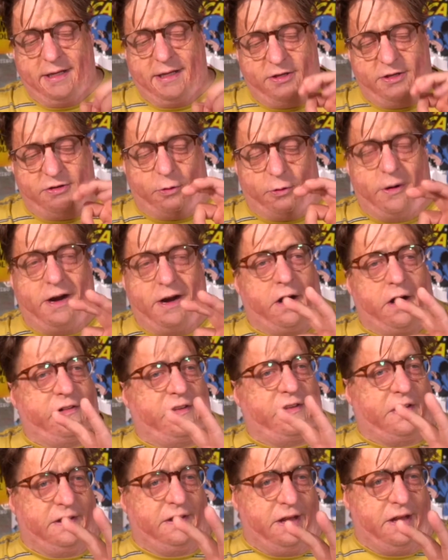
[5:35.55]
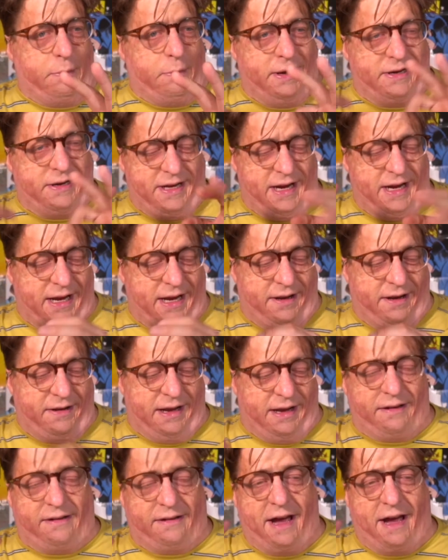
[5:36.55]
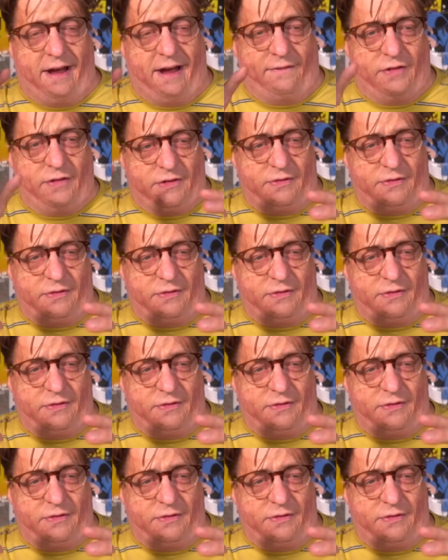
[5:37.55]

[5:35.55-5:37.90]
story arcs a little bit and kind of